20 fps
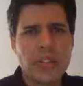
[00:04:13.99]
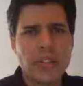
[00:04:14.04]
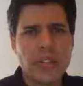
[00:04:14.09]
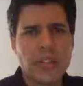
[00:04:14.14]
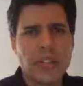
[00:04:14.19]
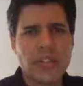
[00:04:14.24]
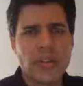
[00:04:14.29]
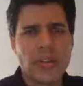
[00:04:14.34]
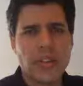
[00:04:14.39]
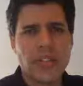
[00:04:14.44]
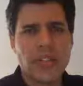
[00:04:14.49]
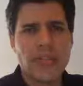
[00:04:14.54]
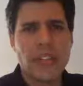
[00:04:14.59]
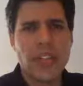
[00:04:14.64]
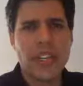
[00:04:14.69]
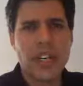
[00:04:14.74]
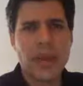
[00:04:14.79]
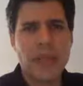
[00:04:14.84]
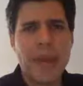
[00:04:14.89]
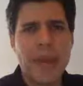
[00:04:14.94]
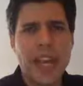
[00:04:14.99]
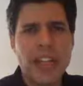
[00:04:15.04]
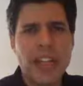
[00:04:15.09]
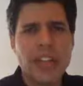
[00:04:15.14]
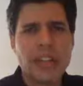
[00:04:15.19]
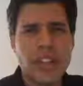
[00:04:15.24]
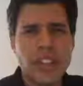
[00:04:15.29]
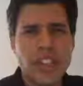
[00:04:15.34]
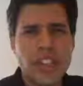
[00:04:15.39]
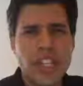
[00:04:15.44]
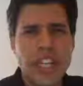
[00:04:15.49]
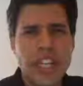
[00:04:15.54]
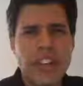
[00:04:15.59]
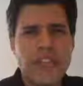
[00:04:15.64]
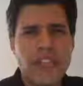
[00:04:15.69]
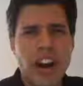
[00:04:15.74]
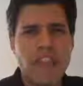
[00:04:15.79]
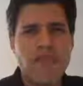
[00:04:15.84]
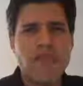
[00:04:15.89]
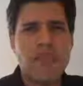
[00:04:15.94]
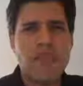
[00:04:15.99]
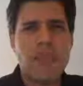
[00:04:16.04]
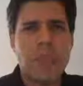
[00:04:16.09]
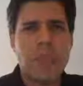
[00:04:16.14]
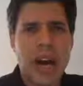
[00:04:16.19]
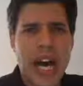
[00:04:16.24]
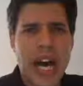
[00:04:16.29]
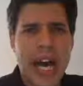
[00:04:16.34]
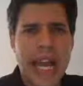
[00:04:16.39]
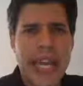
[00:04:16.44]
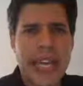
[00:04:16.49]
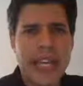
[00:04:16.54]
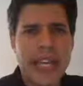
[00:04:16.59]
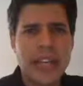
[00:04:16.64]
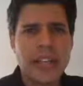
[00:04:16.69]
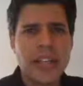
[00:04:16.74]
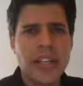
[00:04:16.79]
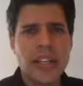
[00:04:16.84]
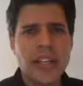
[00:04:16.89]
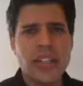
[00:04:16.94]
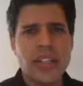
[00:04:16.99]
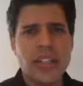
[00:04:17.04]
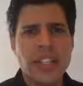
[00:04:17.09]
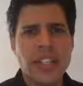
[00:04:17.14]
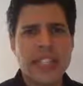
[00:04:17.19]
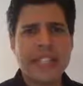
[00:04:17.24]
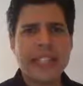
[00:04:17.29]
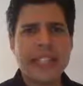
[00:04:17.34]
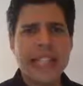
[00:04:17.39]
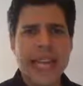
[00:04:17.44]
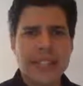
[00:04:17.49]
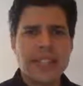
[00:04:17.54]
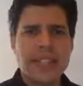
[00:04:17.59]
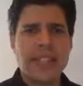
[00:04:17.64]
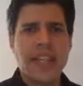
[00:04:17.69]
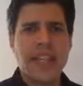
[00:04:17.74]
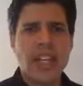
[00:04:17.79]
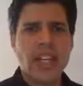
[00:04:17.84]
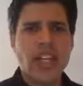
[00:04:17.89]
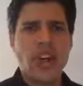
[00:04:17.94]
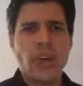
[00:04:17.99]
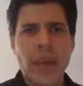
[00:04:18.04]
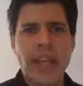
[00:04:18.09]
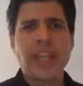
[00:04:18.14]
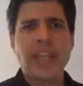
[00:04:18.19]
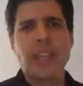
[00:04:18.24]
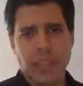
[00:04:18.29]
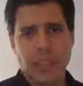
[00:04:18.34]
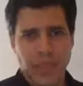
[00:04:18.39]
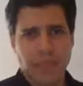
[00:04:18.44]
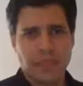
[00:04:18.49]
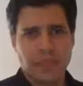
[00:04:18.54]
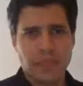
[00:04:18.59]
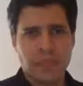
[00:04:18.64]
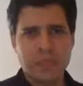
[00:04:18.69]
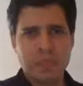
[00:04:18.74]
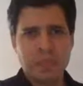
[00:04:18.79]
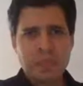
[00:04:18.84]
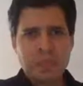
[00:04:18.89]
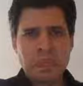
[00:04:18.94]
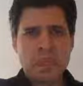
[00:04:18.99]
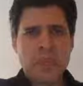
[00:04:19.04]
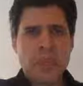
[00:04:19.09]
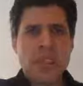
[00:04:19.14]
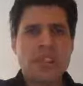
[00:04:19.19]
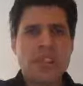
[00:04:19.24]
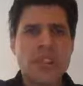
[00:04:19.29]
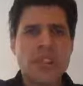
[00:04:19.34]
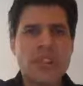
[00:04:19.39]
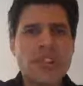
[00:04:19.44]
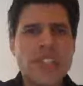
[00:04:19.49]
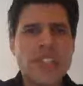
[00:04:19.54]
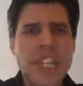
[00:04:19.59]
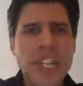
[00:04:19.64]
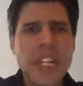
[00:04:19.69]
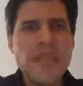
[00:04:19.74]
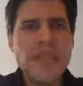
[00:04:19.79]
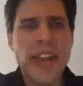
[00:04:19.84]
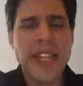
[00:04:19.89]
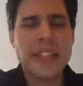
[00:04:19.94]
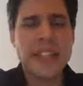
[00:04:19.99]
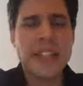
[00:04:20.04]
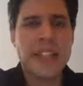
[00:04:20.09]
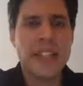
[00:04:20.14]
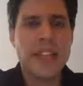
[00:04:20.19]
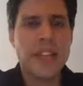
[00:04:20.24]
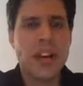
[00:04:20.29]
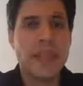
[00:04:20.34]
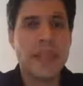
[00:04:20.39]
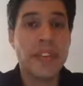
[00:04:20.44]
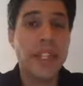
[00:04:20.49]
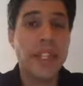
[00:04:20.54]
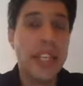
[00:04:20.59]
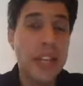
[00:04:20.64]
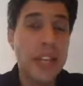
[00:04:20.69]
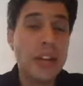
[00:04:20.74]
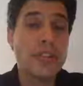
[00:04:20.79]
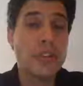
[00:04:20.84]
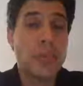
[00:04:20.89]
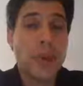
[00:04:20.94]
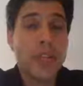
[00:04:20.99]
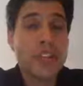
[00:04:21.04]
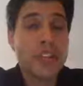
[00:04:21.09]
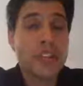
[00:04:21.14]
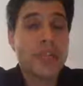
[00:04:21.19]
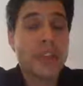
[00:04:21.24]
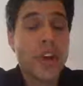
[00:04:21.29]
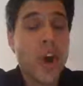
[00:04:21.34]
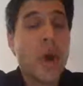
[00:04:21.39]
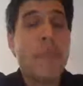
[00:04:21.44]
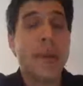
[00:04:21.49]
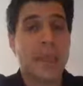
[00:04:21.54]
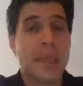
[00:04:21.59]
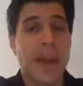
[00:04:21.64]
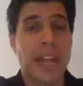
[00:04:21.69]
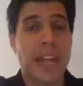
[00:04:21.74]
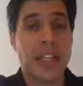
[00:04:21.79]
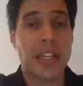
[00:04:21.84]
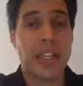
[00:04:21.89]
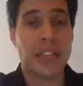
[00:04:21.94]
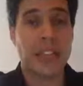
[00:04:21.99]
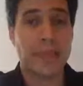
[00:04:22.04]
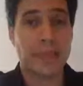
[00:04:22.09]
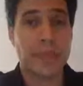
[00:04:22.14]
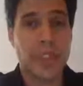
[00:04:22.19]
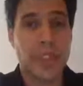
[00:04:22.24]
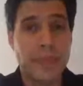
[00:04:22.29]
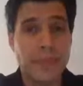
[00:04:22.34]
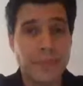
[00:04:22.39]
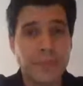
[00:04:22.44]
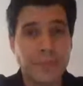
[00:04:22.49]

sort of the commander-in-chief of my dyslexia curriculum. So she invented, over the years, a bunch of coping mechanisms.